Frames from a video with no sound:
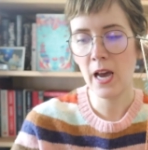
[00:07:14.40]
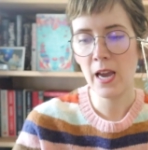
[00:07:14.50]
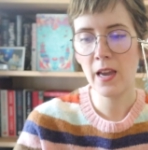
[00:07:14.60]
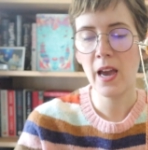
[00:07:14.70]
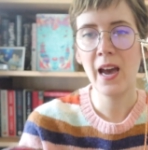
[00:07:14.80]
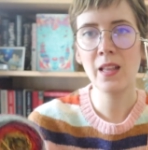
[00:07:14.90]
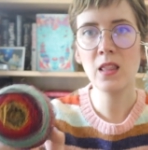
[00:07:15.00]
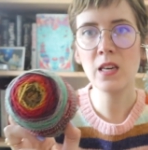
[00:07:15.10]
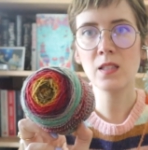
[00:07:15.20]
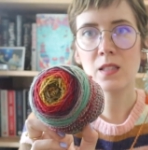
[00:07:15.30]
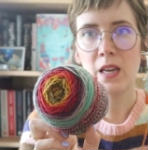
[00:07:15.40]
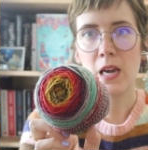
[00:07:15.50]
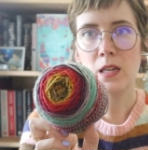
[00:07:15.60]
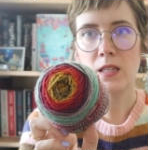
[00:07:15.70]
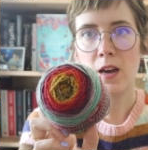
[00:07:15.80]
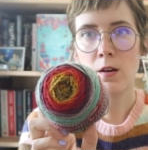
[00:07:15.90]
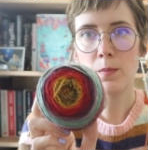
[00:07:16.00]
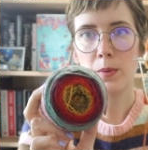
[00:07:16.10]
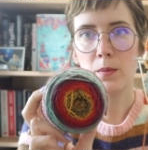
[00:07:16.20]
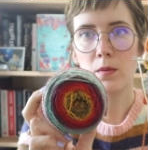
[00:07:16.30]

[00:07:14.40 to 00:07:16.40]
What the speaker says: I had this caked up